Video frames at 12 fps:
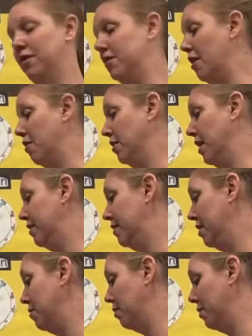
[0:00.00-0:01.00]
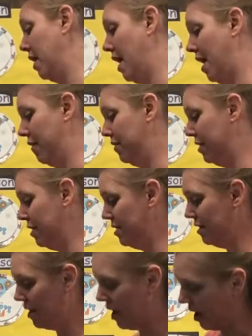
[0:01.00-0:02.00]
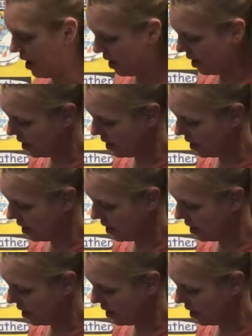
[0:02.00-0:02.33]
So let's see what we have today.